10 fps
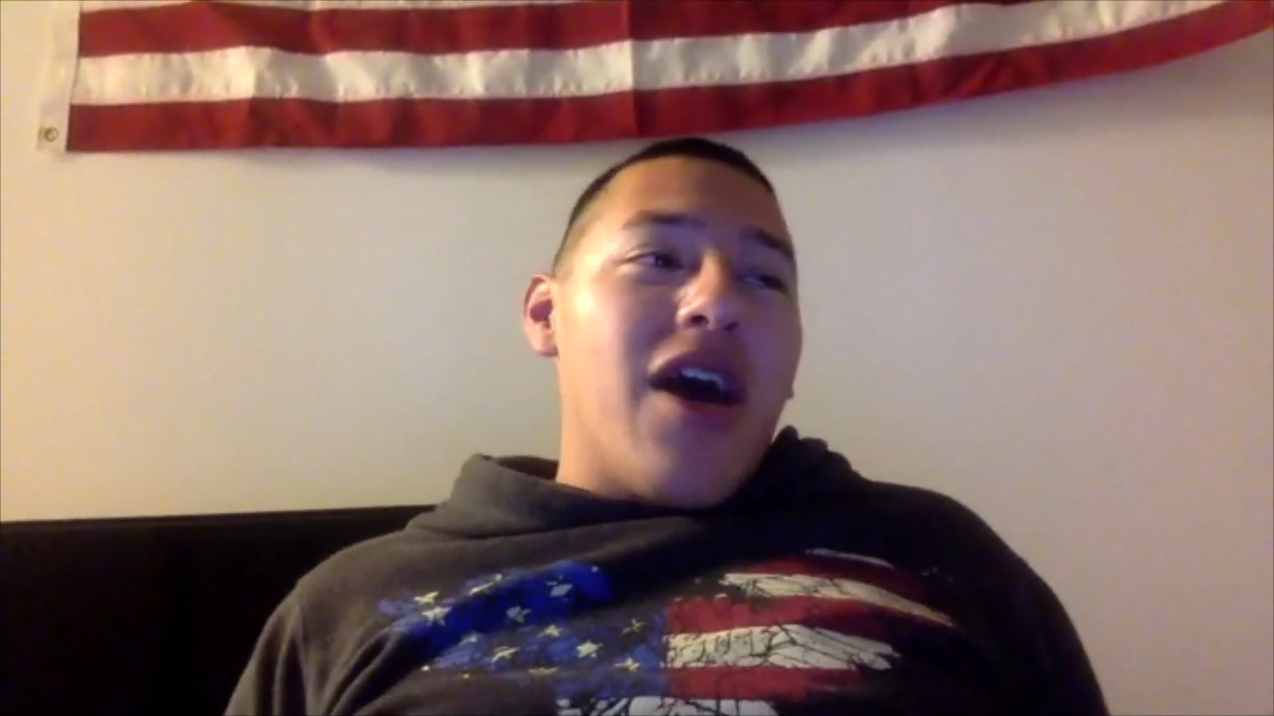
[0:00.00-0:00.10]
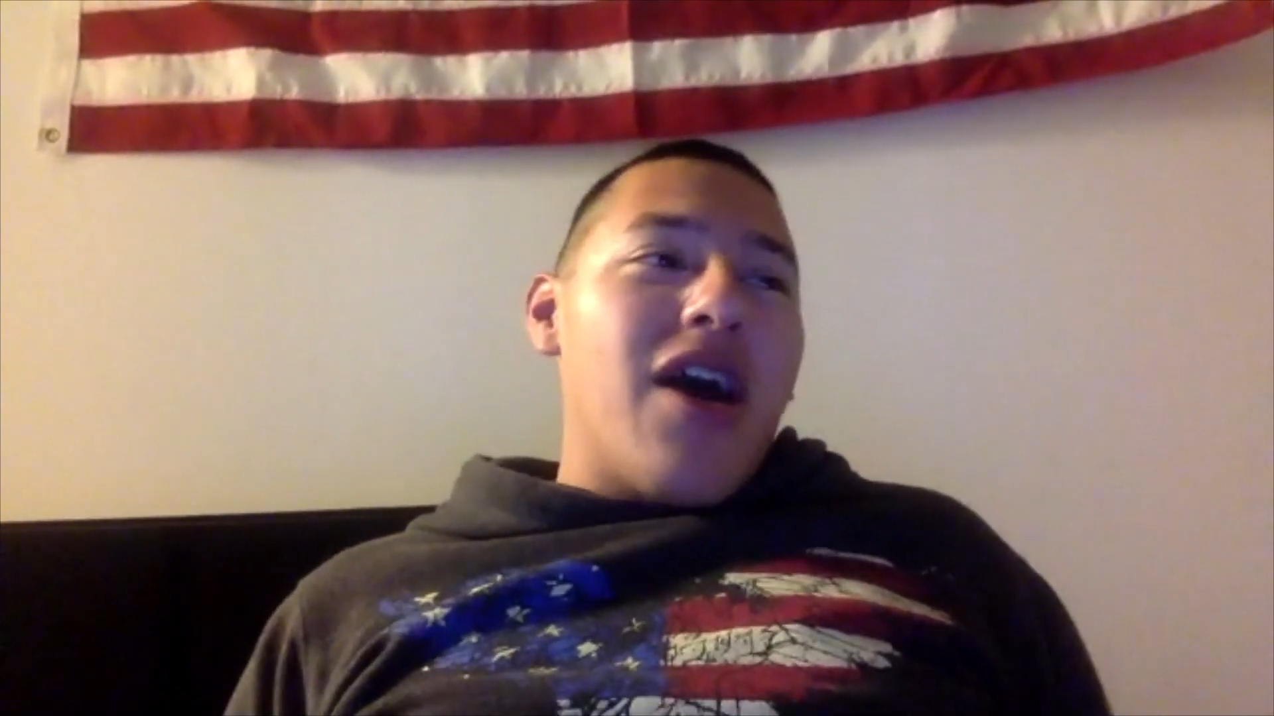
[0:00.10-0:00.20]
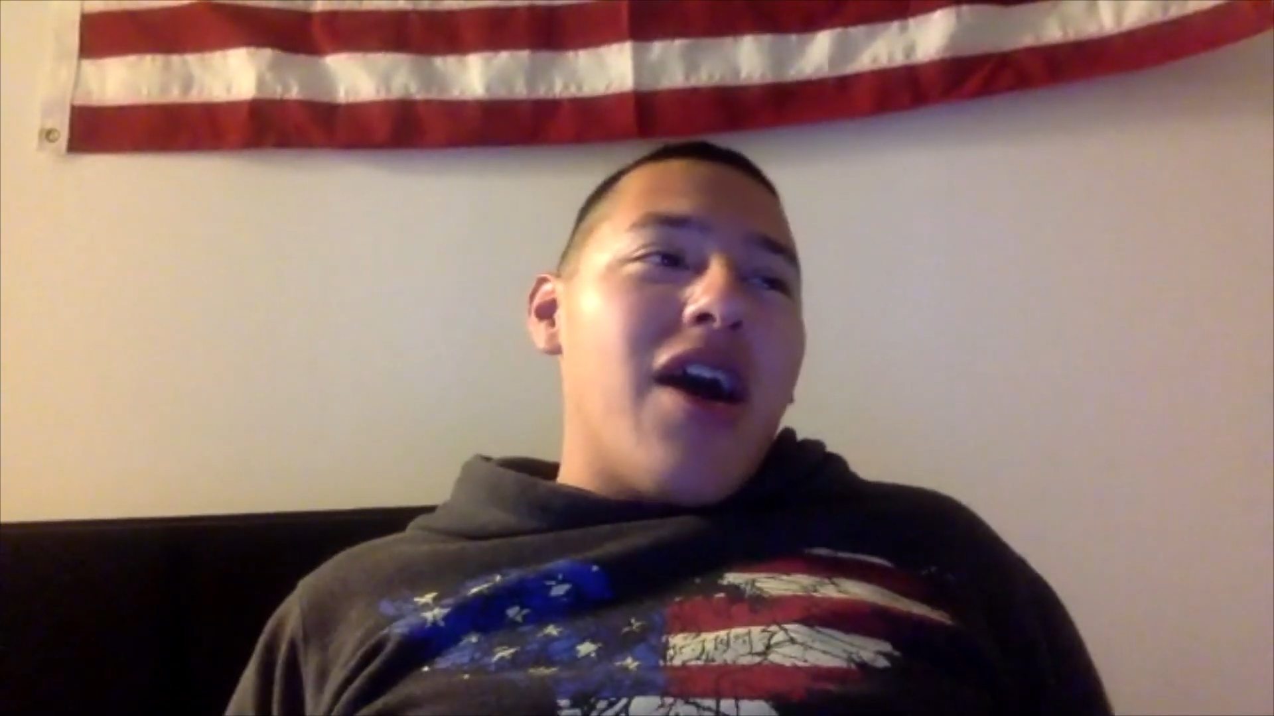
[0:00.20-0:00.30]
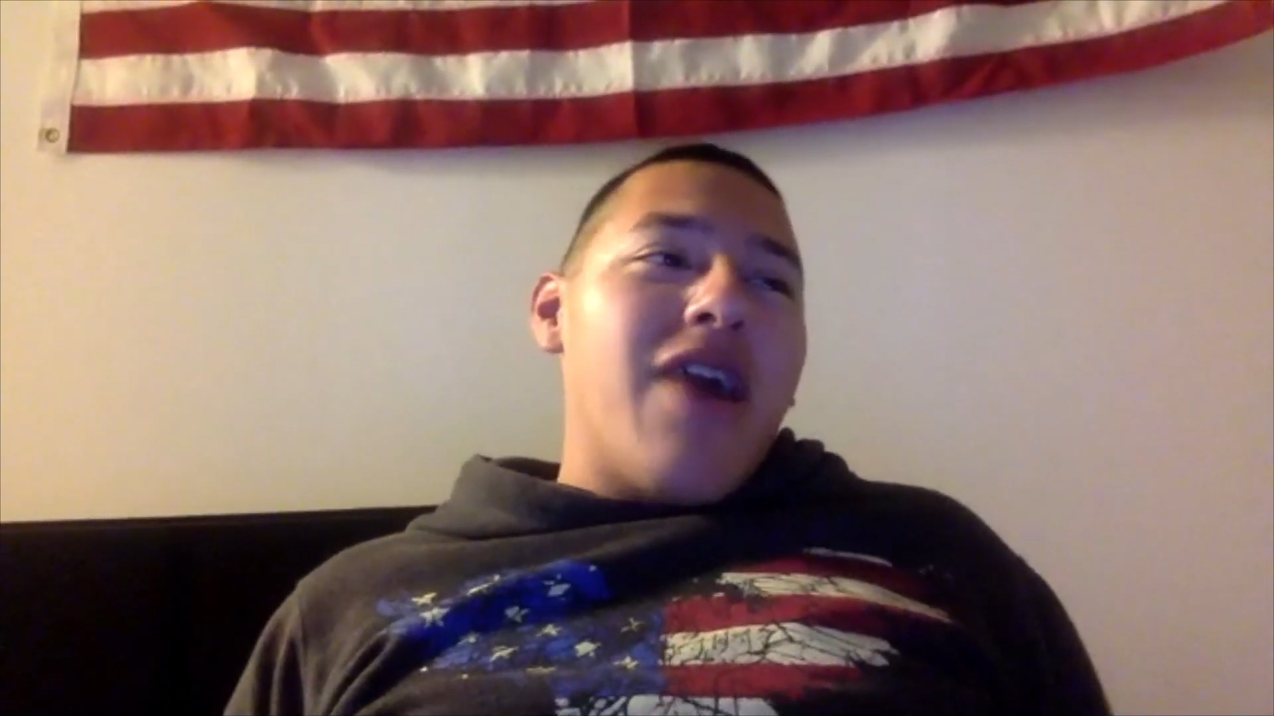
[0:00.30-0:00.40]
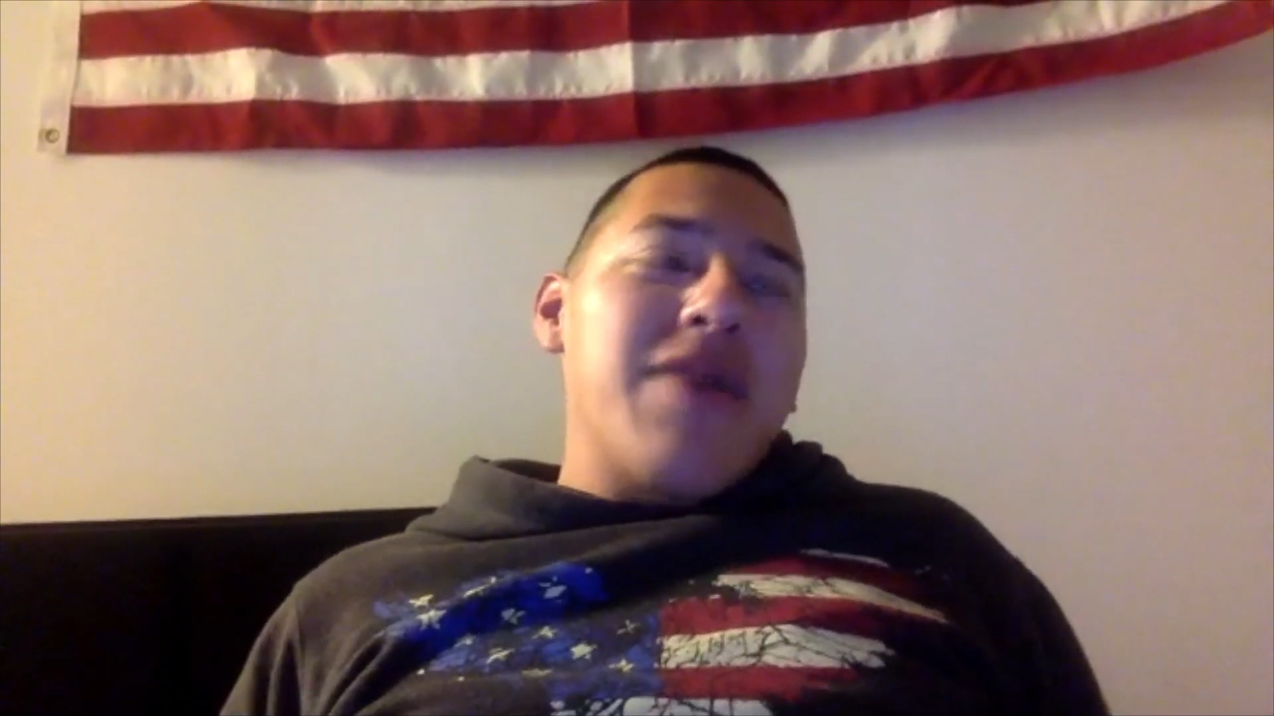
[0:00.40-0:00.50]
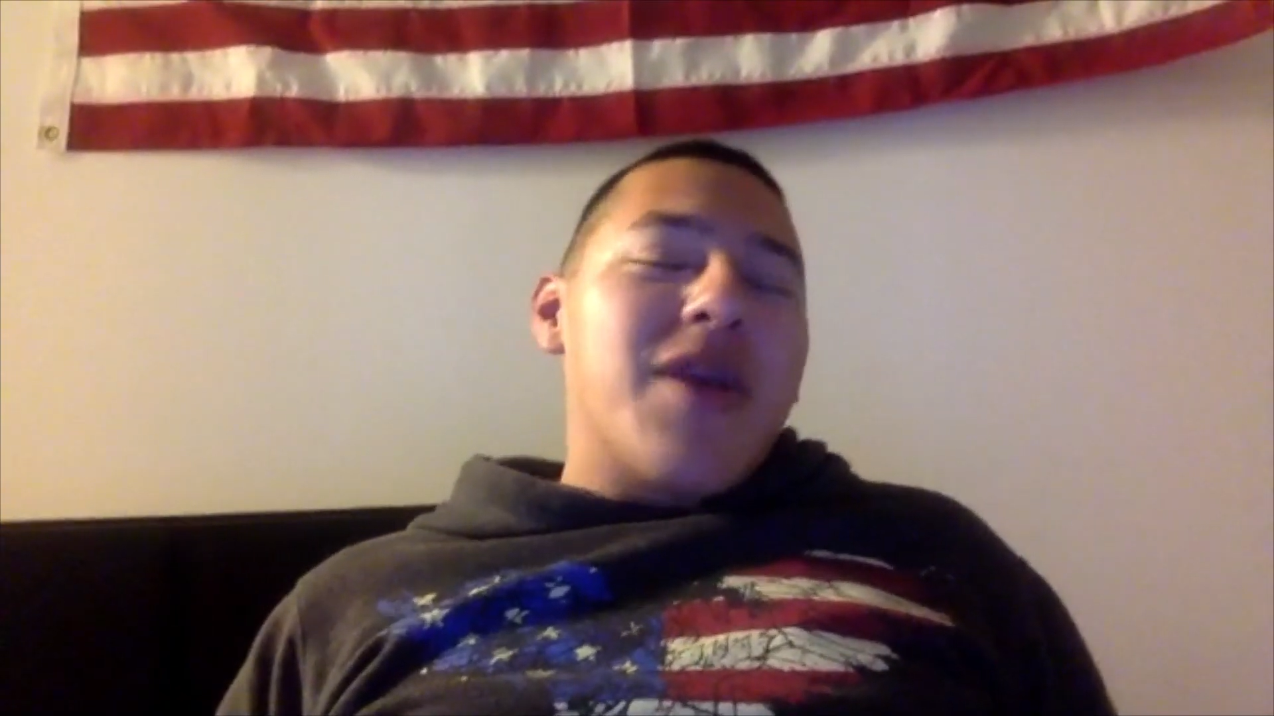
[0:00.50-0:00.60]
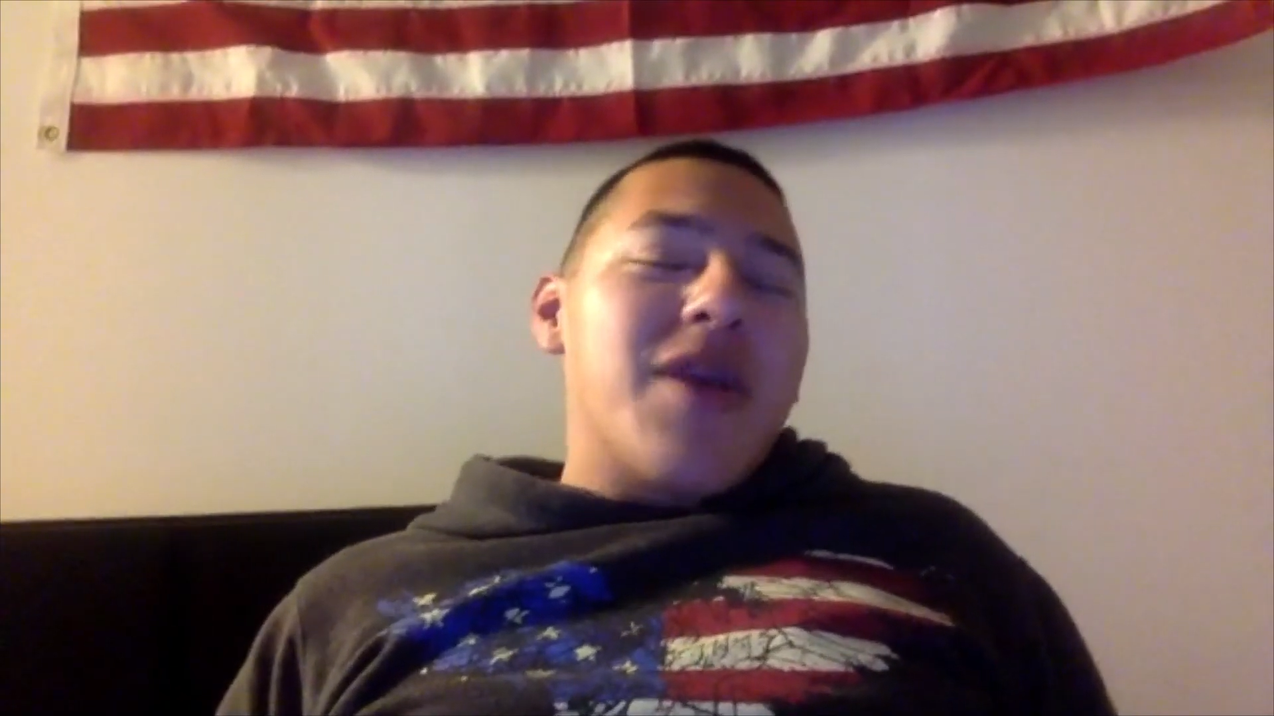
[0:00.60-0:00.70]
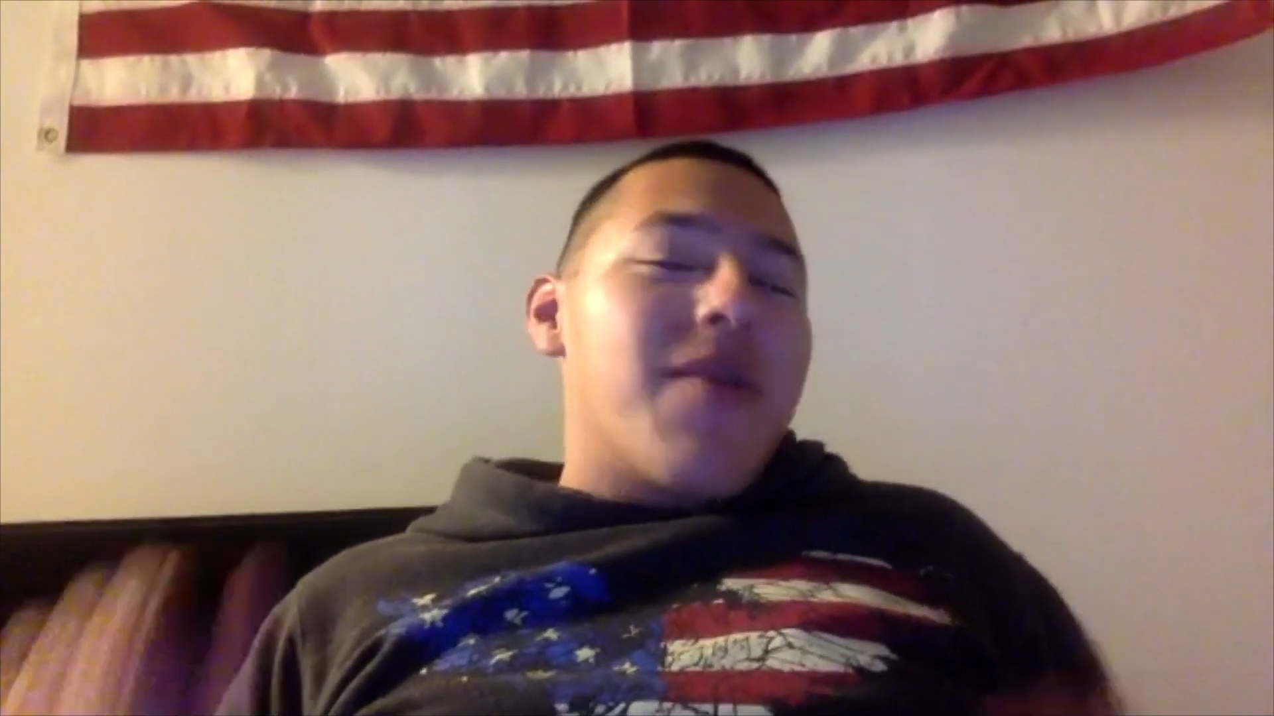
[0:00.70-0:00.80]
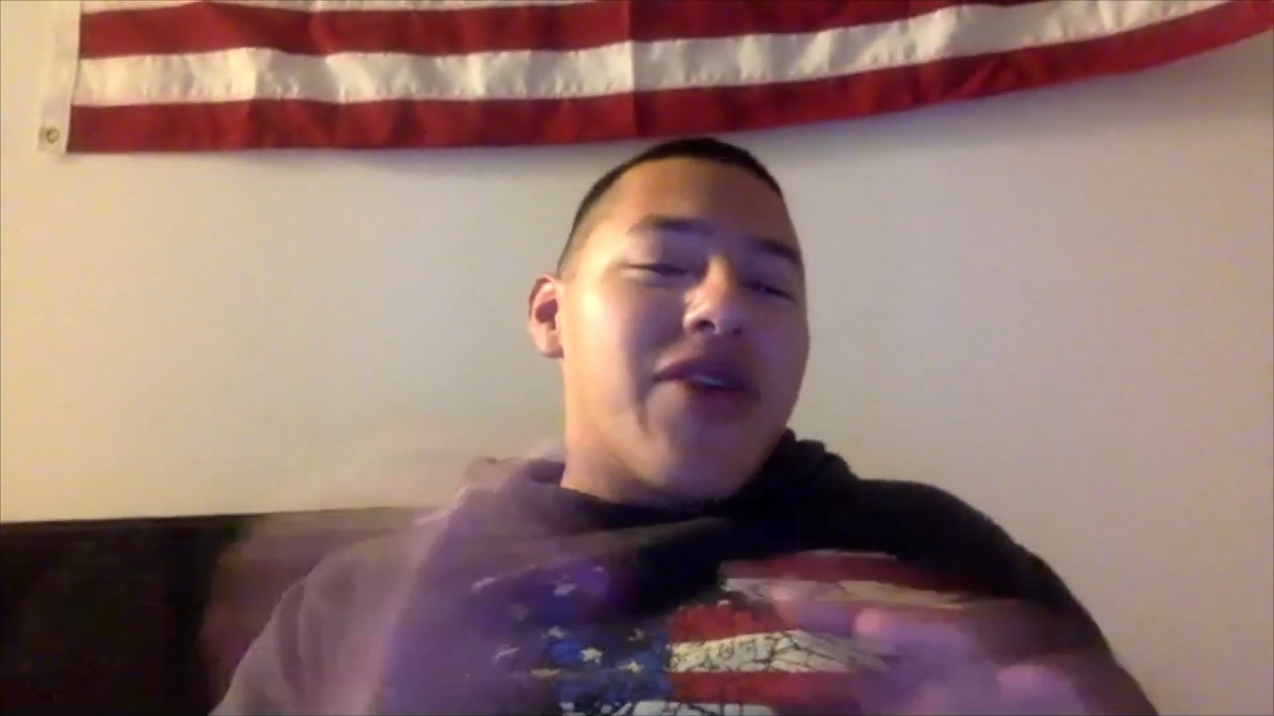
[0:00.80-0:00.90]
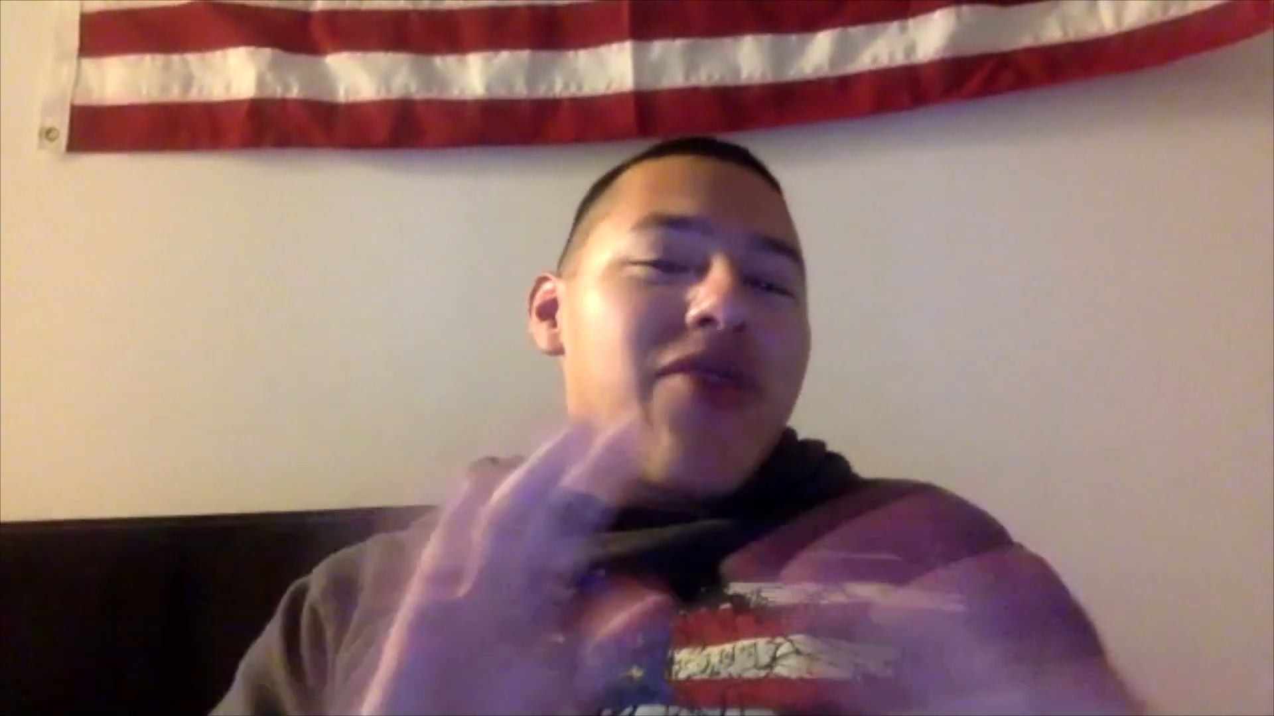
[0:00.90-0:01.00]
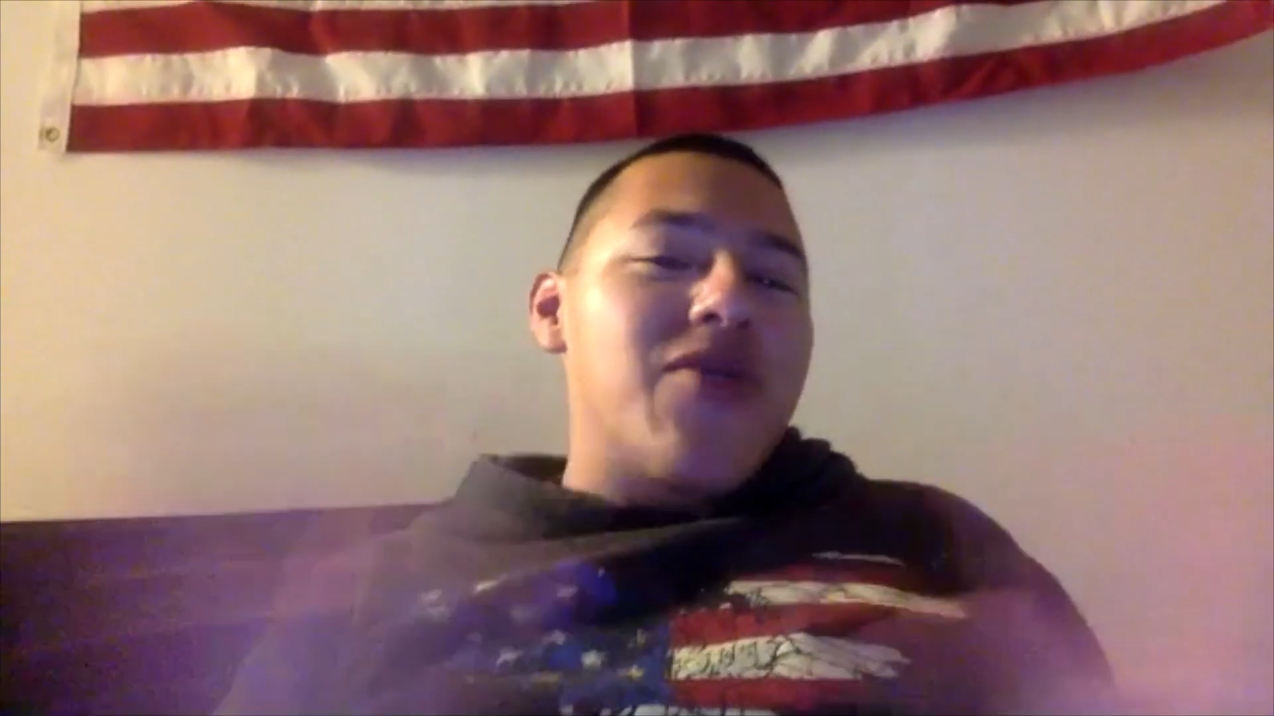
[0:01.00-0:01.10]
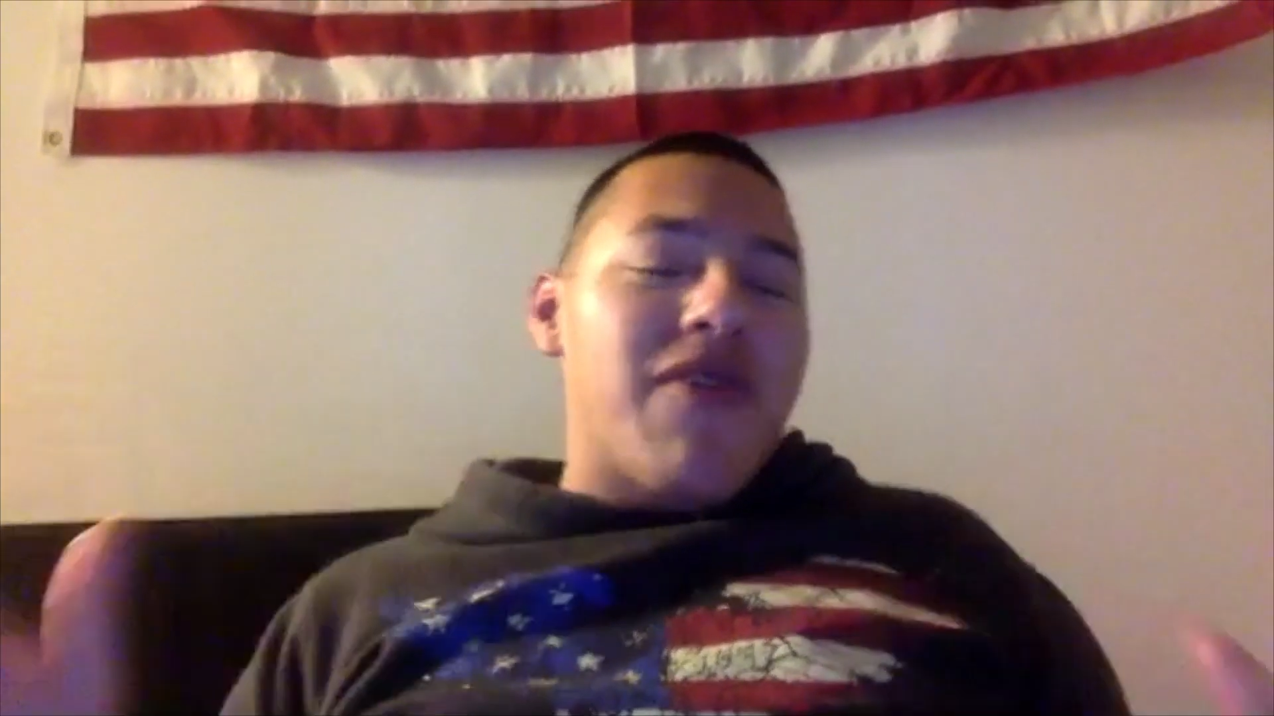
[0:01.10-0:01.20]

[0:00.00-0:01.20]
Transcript: obviously I'm not a huge